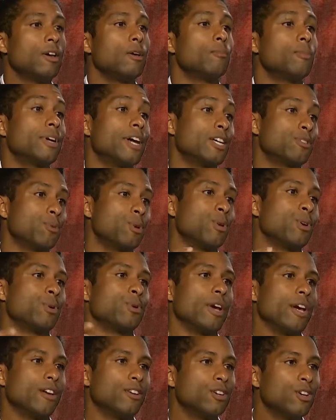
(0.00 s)
But as we
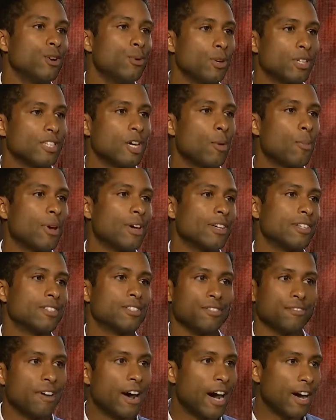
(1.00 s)
create new, it's helping us
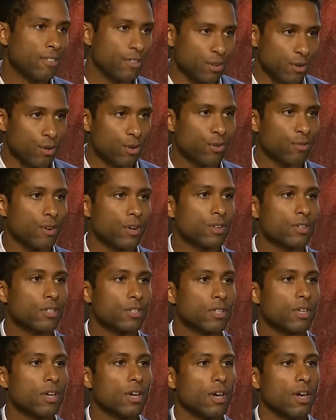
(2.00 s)
define the
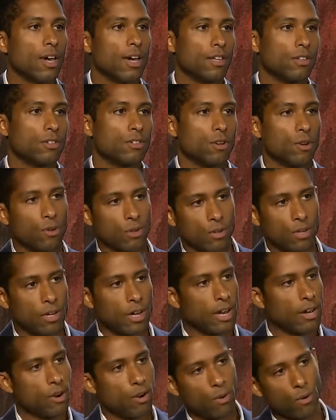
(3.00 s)
universe. And so you
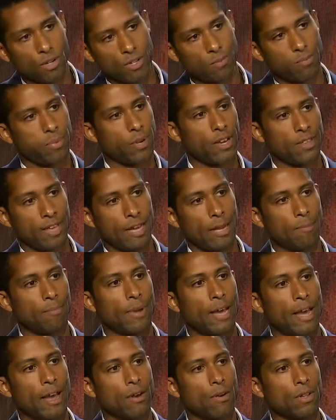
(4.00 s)
got to always play that
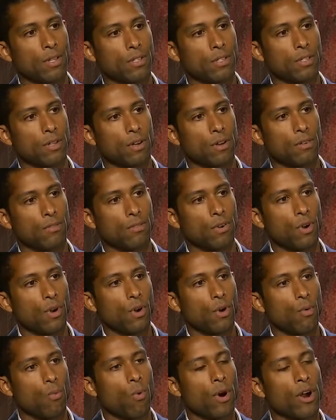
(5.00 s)
balance of
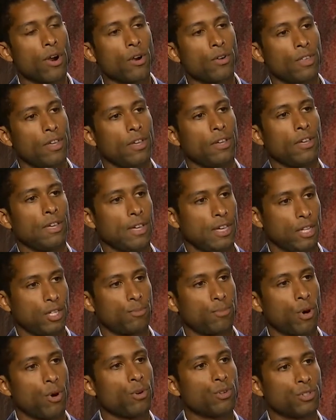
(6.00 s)
where are the
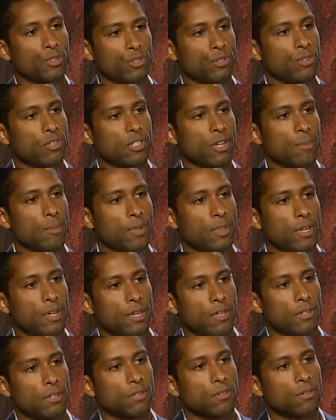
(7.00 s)
exposures to some of
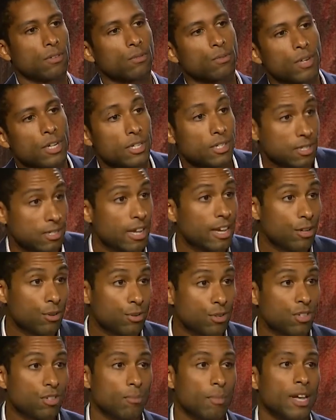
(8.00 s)
these risks that you
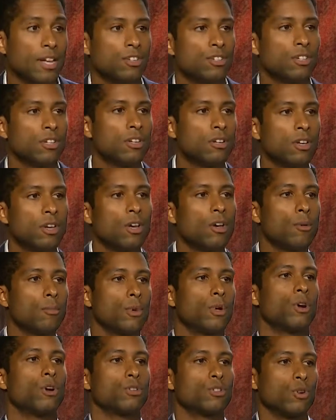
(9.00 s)
just mentioned,
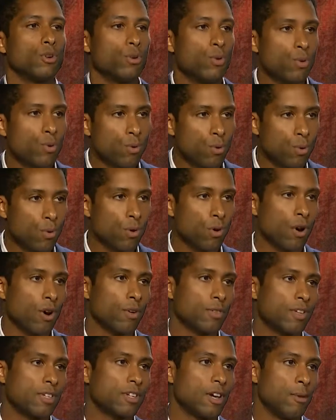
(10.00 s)
but also who are
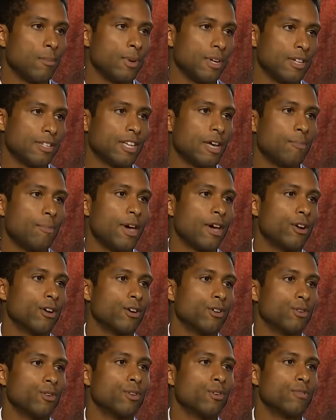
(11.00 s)
these companies that make our
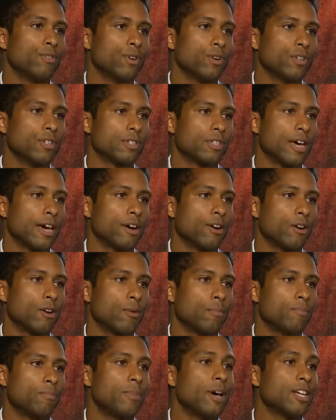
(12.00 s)
universe that are
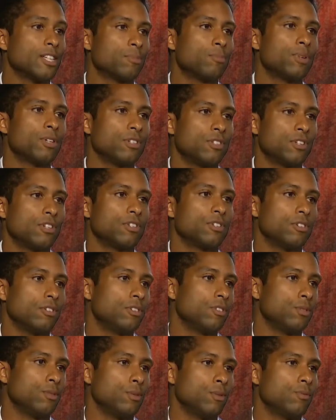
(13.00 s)
best positioned
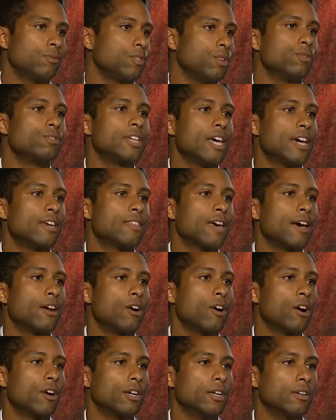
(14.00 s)
to take that
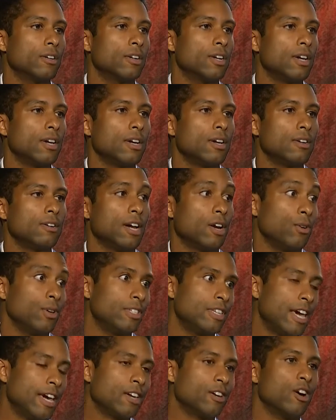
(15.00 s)
on, and not only
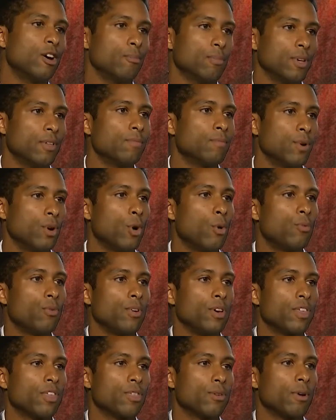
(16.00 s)
take it on, but
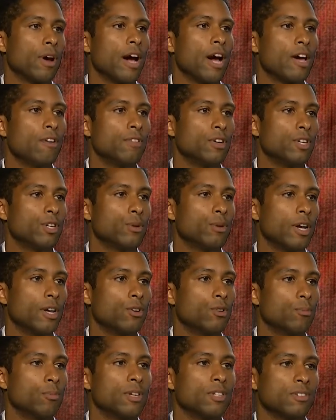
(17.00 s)
hopefully thrive and create
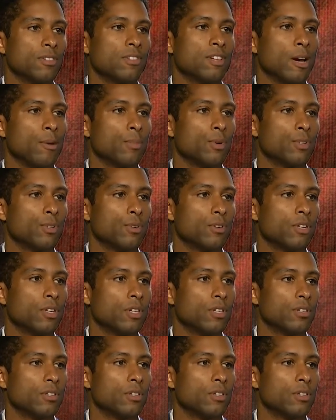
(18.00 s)
new business opportunities.